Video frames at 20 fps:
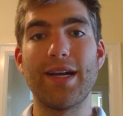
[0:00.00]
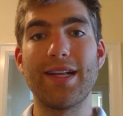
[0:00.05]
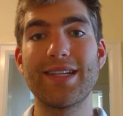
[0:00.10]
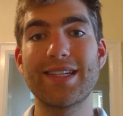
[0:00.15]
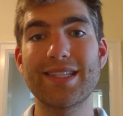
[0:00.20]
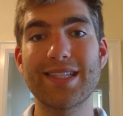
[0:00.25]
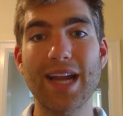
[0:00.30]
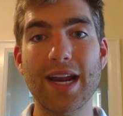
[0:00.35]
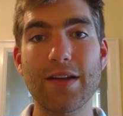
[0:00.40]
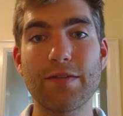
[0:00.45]

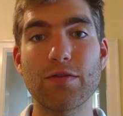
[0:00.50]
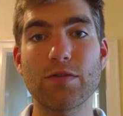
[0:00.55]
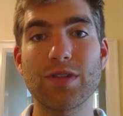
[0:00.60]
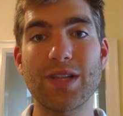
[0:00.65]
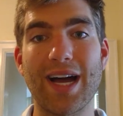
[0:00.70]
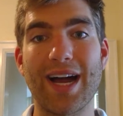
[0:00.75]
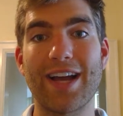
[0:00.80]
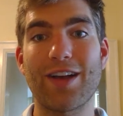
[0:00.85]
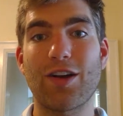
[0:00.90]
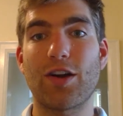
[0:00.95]
instead of
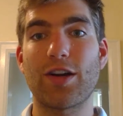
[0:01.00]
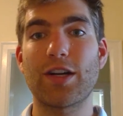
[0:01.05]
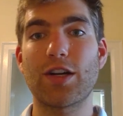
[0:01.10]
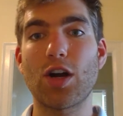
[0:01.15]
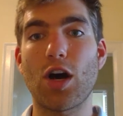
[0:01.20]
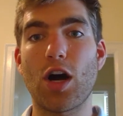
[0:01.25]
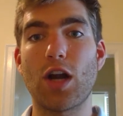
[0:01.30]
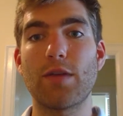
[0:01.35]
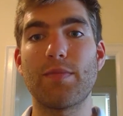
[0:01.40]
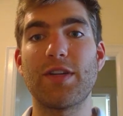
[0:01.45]
relying on
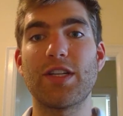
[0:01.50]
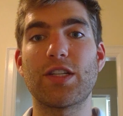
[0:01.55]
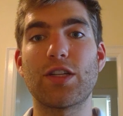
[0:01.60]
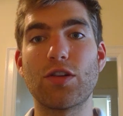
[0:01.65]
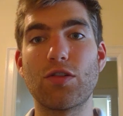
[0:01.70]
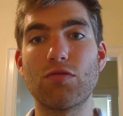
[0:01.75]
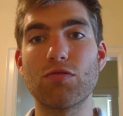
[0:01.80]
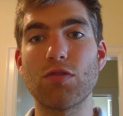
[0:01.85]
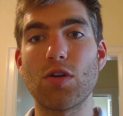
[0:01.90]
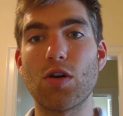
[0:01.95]
economies
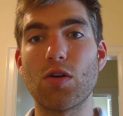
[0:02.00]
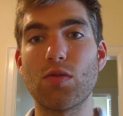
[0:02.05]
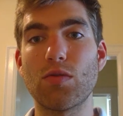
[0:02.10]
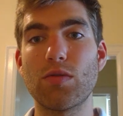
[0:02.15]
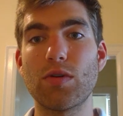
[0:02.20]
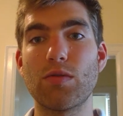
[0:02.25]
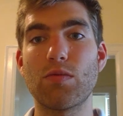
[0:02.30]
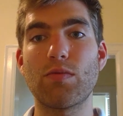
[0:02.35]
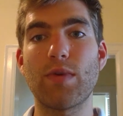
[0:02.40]
to grow,